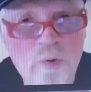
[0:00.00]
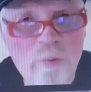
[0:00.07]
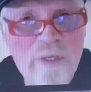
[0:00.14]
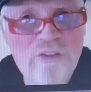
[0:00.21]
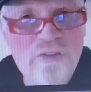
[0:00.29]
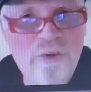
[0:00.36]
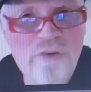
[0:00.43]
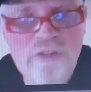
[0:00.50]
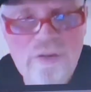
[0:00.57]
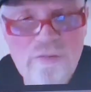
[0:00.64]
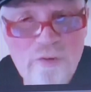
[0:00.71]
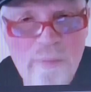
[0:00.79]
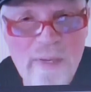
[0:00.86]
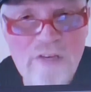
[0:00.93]
research
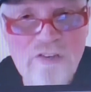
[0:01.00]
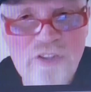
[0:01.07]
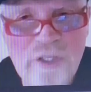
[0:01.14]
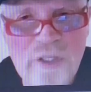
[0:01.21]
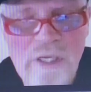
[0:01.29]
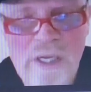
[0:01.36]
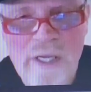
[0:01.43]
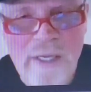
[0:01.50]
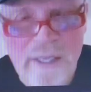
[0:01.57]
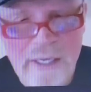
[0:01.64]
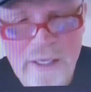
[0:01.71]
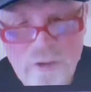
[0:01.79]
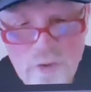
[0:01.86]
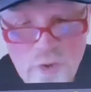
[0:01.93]
information
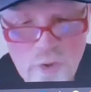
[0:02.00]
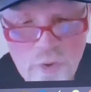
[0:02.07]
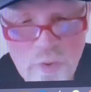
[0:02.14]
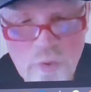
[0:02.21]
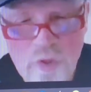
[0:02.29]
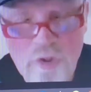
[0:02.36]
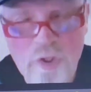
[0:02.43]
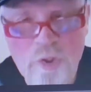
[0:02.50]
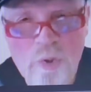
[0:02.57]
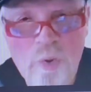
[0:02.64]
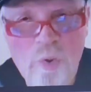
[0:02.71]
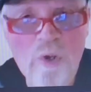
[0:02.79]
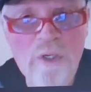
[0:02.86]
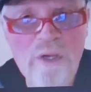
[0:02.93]
into the
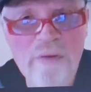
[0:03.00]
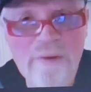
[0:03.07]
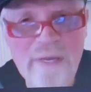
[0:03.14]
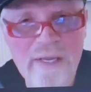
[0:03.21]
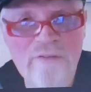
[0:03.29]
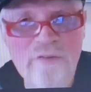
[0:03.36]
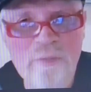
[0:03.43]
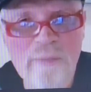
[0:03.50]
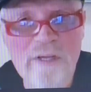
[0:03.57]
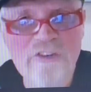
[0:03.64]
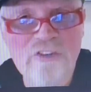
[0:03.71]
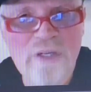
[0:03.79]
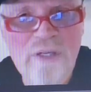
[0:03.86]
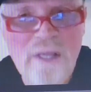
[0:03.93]
corollary
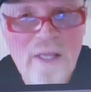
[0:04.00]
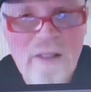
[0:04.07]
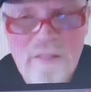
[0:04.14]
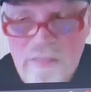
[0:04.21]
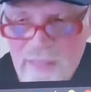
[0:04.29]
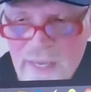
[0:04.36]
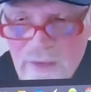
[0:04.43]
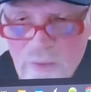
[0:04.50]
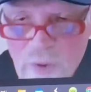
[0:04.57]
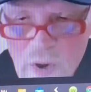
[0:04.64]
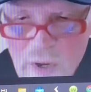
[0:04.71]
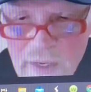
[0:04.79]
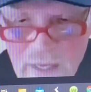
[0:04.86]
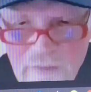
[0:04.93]
information that
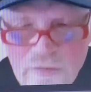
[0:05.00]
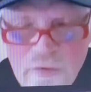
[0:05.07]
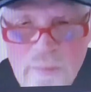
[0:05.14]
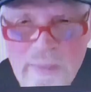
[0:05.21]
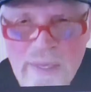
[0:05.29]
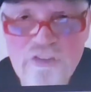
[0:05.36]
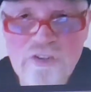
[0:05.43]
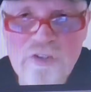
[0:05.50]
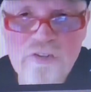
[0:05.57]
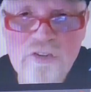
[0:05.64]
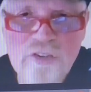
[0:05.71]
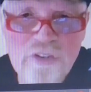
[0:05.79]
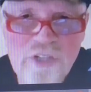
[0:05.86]
are informations